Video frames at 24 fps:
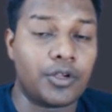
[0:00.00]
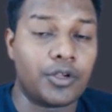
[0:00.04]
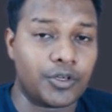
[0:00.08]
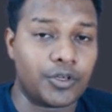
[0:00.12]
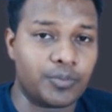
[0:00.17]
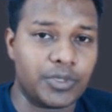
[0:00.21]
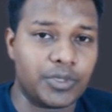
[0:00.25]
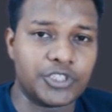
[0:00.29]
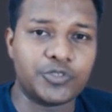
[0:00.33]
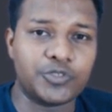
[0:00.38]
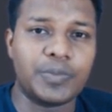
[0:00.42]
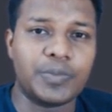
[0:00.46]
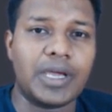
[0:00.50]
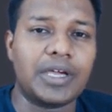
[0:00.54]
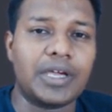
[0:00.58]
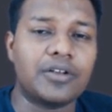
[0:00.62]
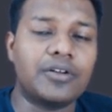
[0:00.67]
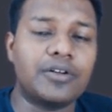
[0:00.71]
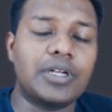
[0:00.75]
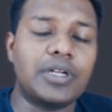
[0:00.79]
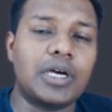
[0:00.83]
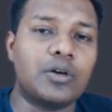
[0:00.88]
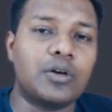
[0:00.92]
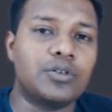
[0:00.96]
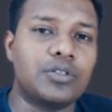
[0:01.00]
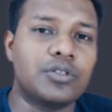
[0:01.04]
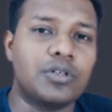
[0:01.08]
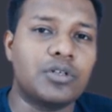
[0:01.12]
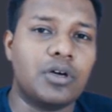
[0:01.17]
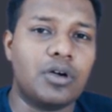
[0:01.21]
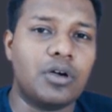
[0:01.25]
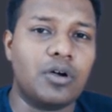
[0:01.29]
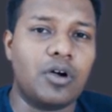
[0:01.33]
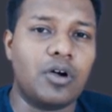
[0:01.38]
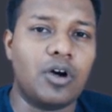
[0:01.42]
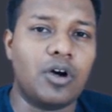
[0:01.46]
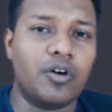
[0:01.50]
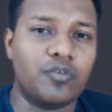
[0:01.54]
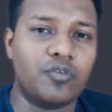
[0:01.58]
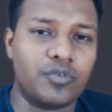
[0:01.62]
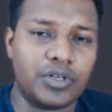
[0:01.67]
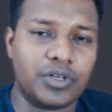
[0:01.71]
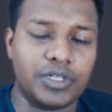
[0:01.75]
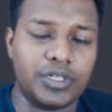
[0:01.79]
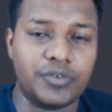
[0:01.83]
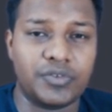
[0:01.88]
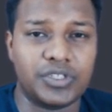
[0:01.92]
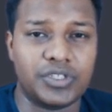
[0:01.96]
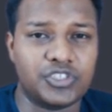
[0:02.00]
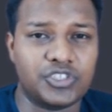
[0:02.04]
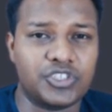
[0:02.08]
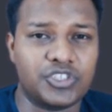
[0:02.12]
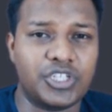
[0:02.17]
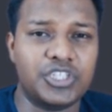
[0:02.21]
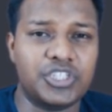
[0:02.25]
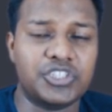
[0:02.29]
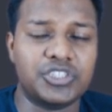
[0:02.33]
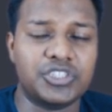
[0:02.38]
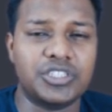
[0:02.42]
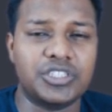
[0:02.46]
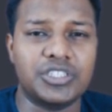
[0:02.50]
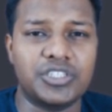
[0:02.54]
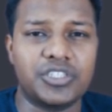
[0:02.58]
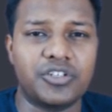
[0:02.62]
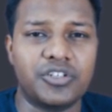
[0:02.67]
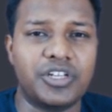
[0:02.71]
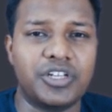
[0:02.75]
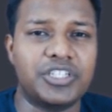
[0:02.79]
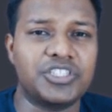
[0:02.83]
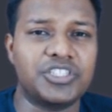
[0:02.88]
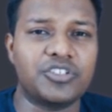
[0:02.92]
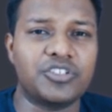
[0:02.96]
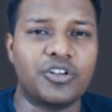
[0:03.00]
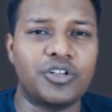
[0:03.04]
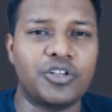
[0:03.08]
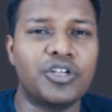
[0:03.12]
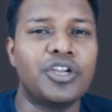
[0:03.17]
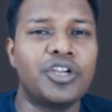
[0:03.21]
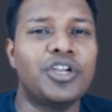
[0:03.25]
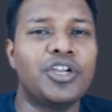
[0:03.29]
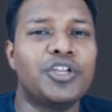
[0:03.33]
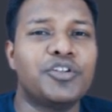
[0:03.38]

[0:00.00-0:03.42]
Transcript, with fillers: not much background of differentiation, integration, or